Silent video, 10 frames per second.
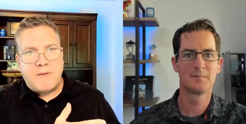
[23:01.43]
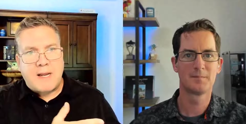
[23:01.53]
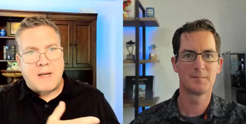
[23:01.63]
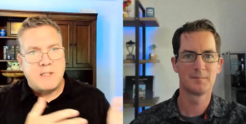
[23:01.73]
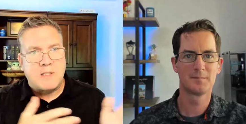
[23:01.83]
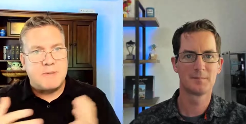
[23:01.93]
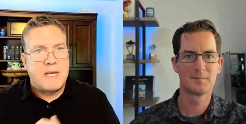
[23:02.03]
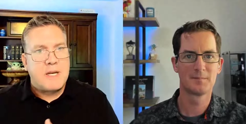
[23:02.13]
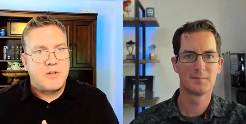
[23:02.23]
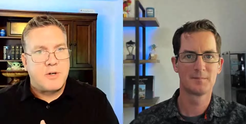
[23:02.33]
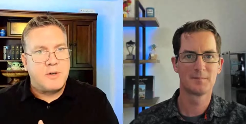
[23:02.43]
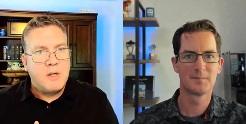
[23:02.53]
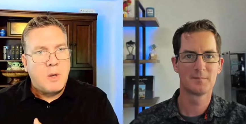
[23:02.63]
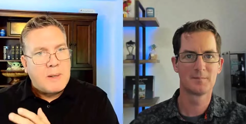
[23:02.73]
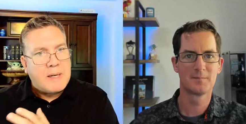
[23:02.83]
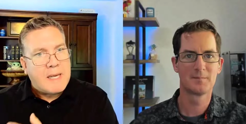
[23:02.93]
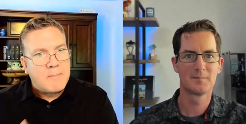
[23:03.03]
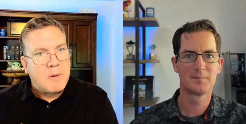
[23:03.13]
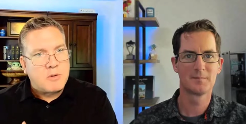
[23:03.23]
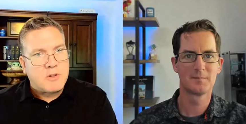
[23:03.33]
Speaker 1: all of that customization we can
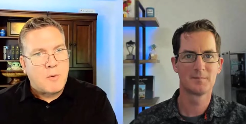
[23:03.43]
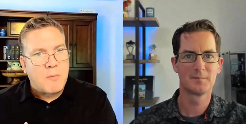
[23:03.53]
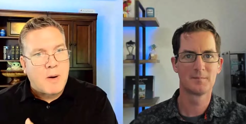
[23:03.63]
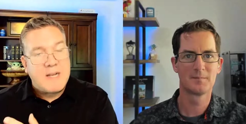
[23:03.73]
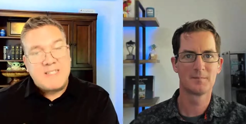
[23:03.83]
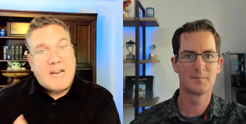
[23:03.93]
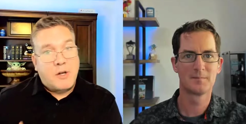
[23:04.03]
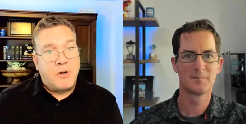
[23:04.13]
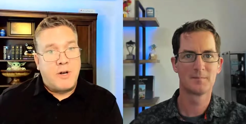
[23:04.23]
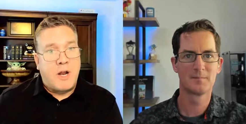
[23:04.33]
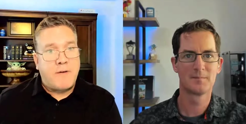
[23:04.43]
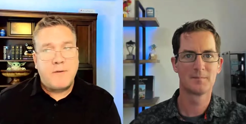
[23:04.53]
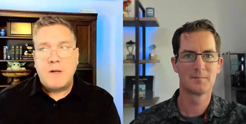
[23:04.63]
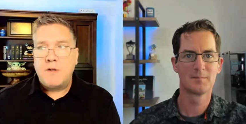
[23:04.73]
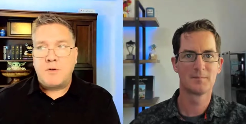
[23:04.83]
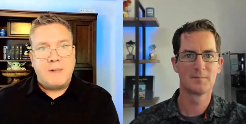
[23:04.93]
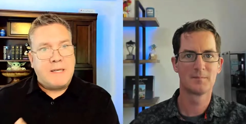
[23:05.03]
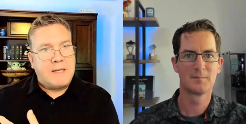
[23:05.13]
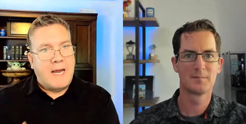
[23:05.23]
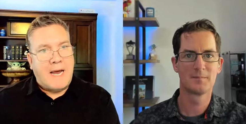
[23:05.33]
get most of what we want is that good enough do
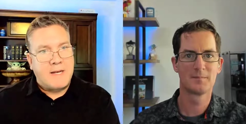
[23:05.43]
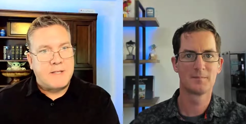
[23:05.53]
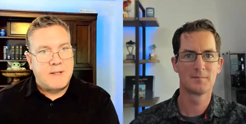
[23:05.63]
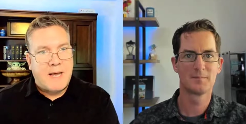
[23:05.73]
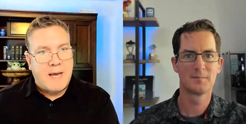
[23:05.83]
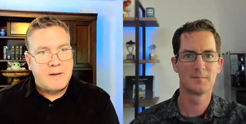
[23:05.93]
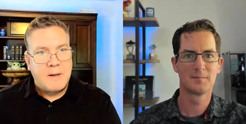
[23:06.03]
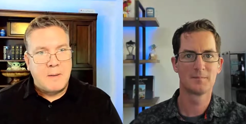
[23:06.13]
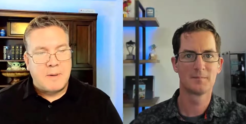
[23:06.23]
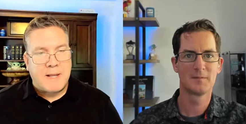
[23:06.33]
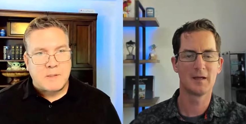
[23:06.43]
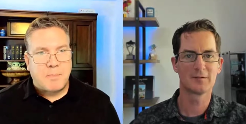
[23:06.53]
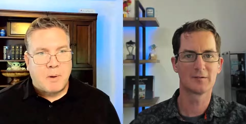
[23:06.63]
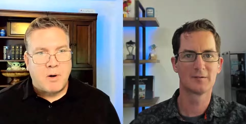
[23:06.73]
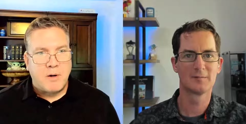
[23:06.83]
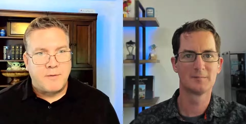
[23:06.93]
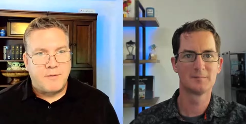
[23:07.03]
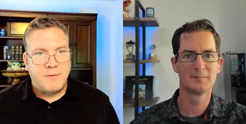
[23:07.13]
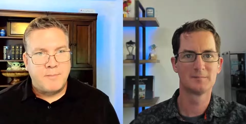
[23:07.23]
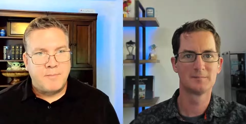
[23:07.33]
we need to add to that but that's yes. part
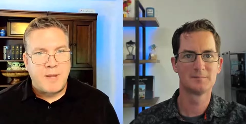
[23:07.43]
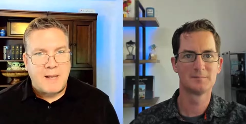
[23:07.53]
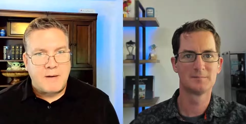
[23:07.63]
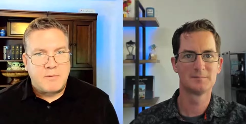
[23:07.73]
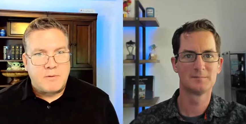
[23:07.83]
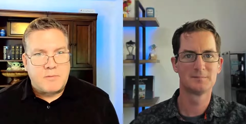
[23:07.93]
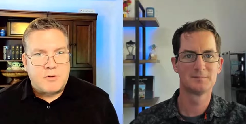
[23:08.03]
of that